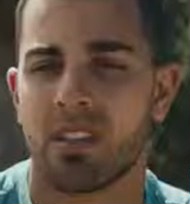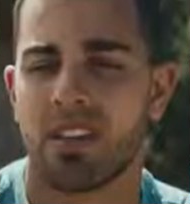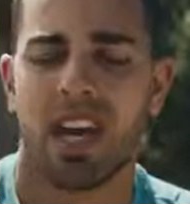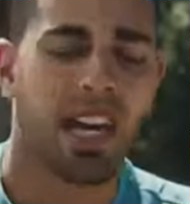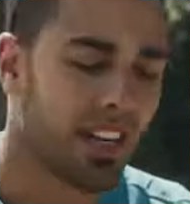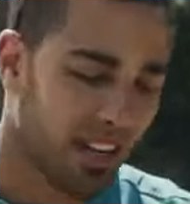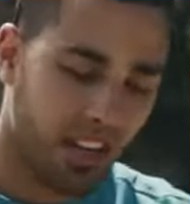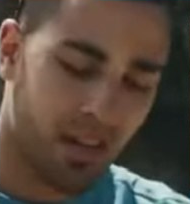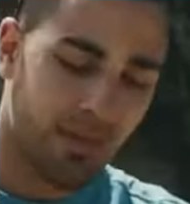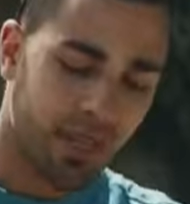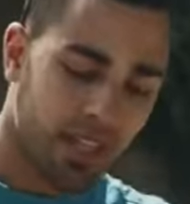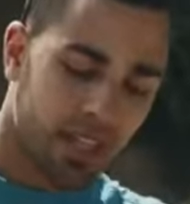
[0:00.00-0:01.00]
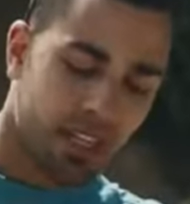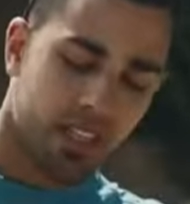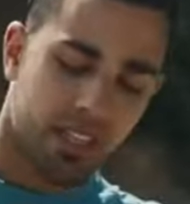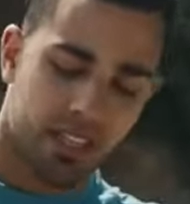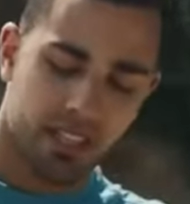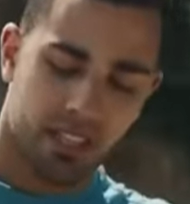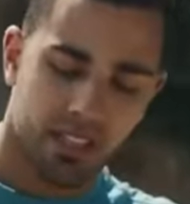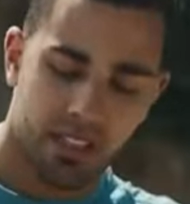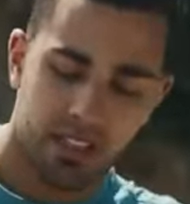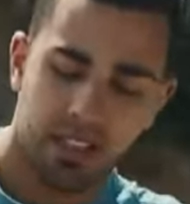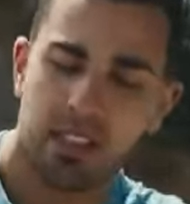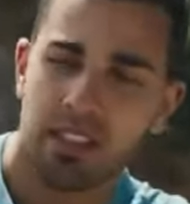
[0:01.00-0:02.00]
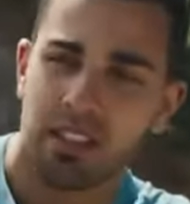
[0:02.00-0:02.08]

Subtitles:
possibly be more important than this?